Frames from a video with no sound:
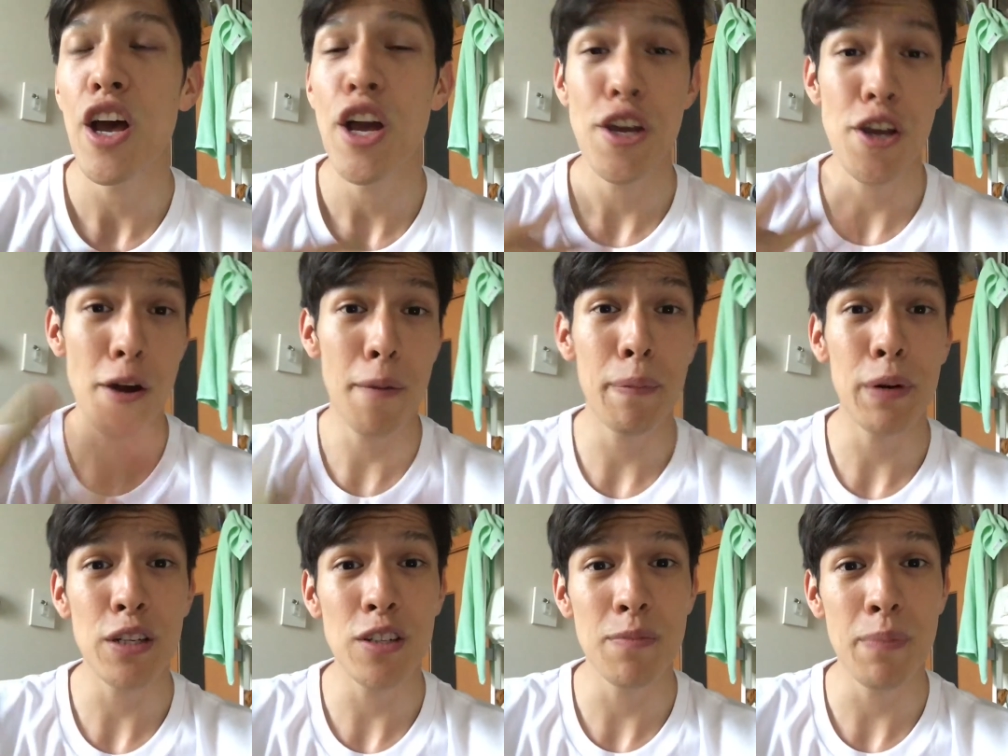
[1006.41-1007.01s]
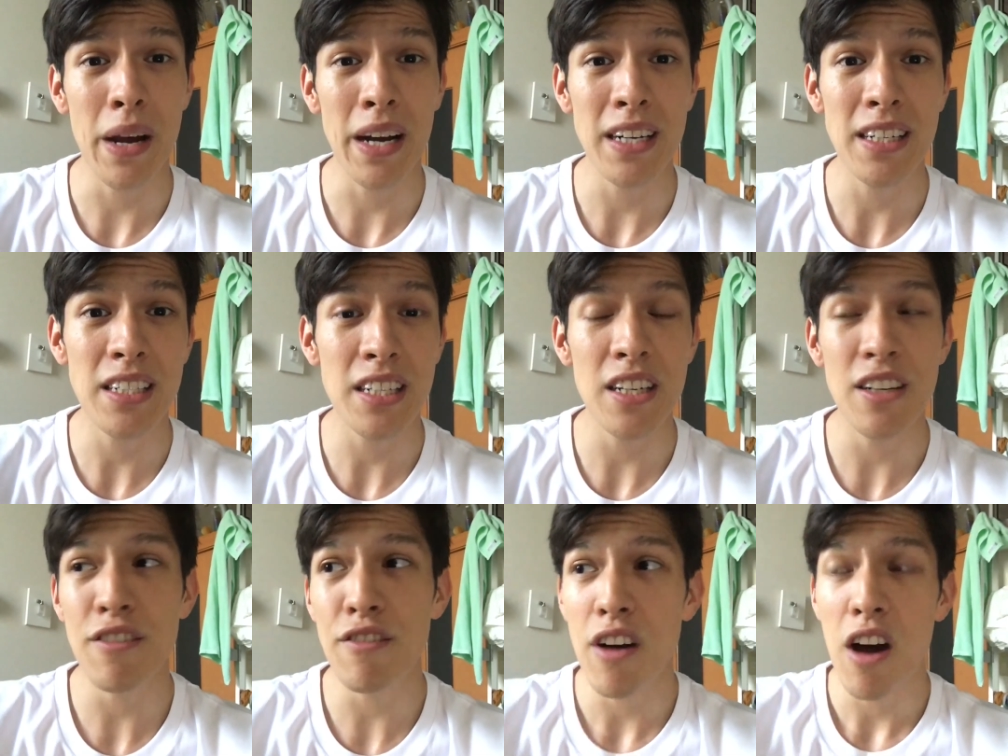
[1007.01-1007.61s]
your
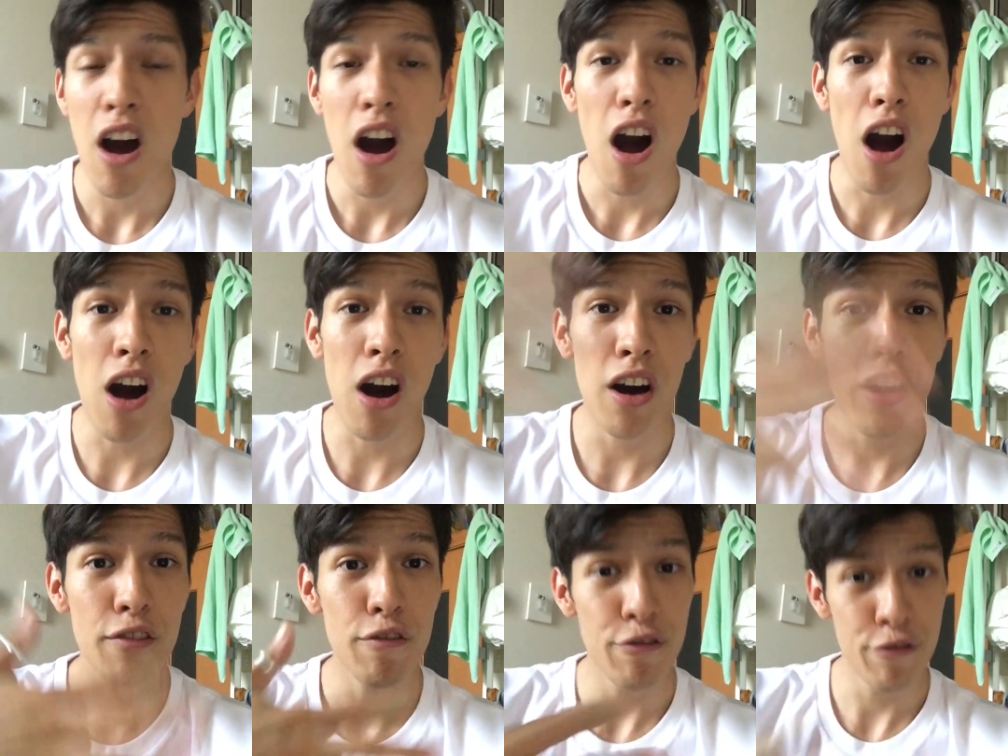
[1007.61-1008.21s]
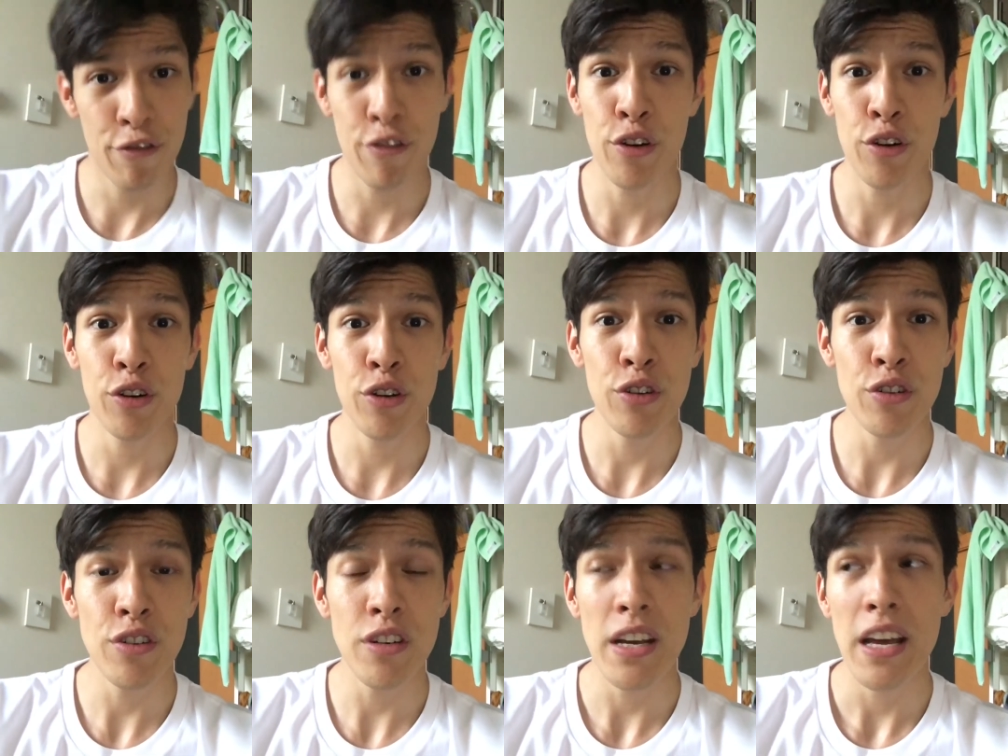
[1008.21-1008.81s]
perspective on
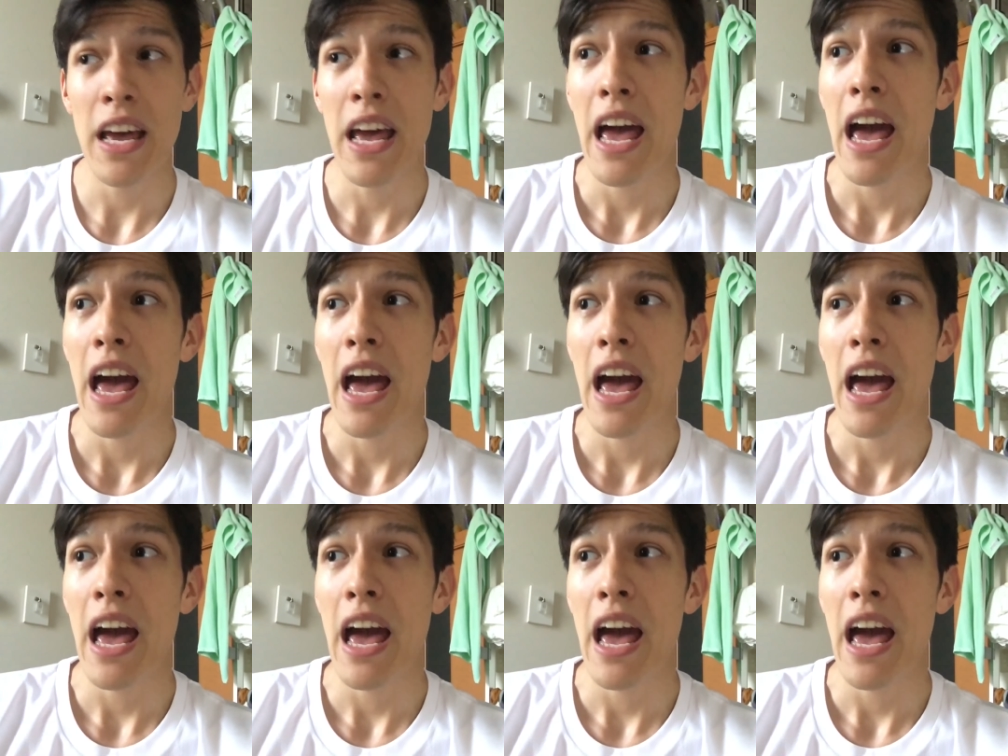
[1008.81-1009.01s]
food,